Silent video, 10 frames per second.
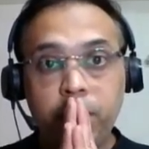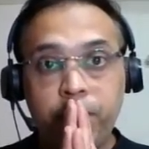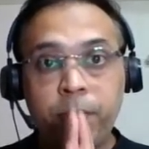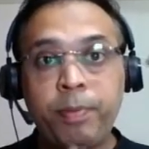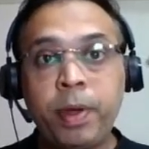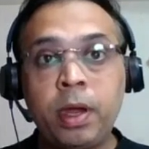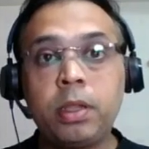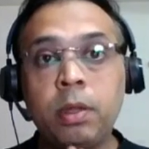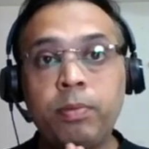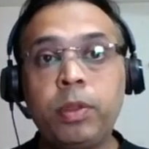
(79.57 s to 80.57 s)
prepare
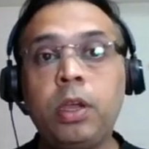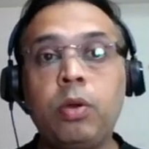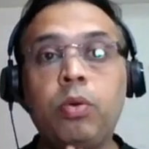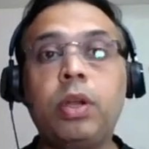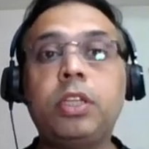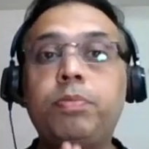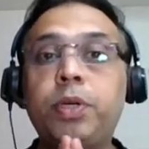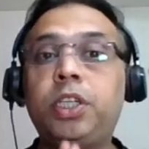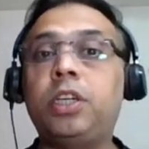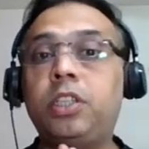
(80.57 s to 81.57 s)
something known as
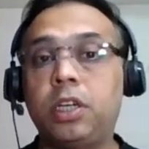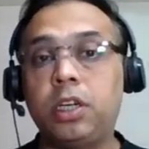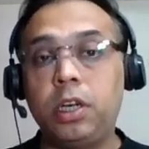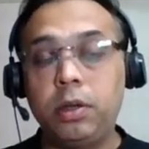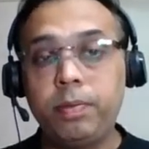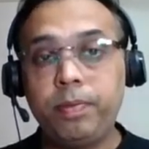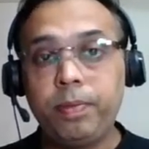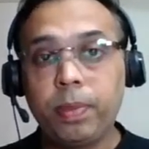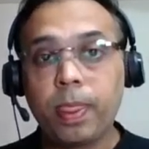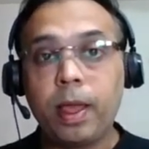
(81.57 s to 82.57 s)
budget journal.
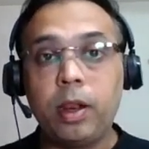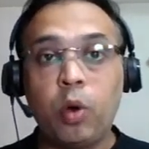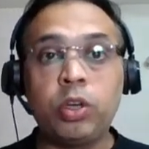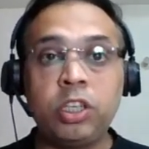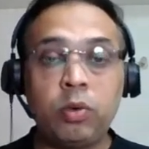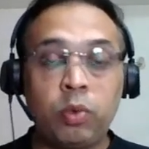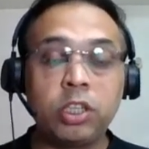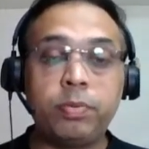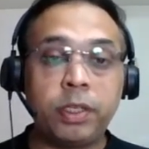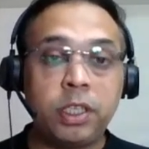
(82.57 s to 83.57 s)
Now,
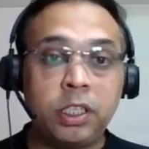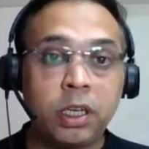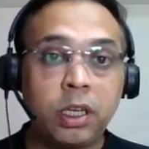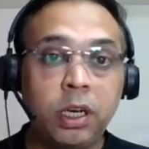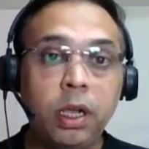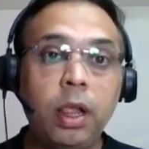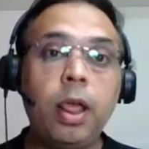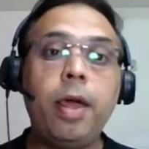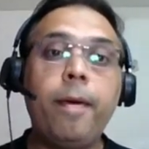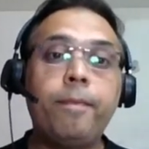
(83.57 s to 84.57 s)
what is budget journal?
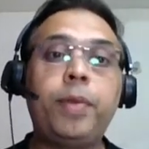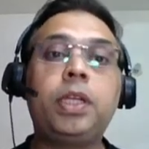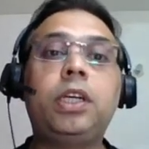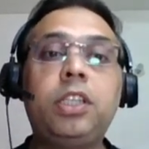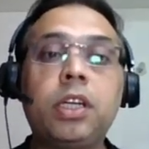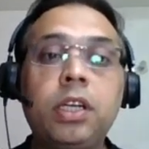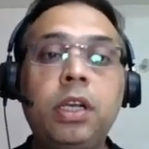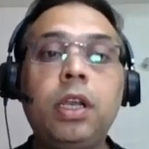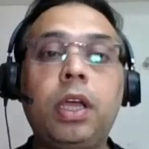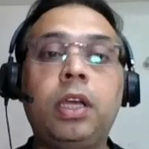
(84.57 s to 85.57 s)
Budget
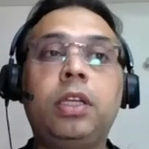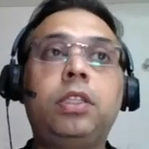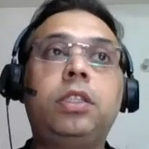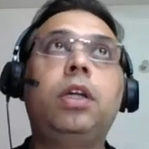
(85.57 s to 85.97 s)
journal is,